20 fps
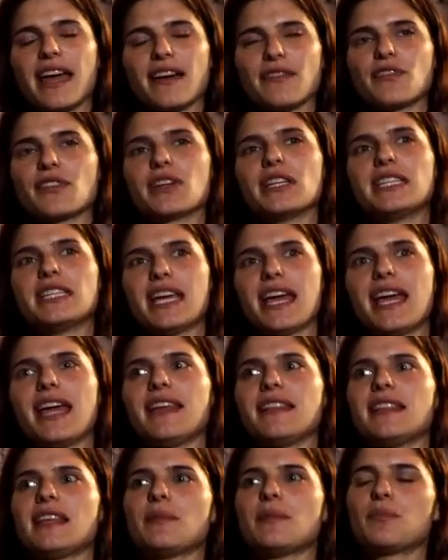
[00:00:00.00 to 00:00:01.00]
every
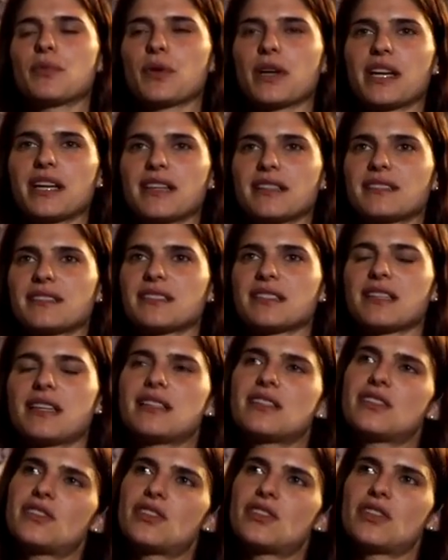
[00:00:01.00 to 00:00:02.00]
day they bring
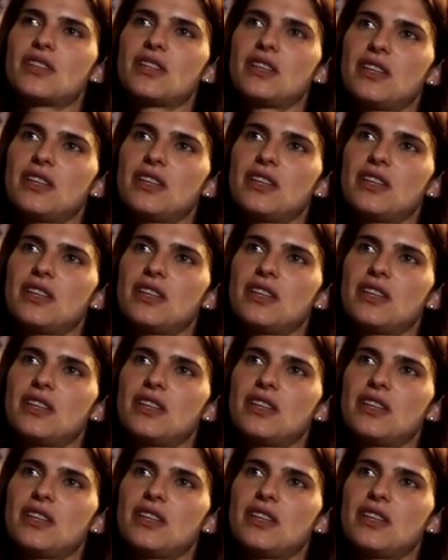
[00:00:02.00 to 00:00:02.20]
such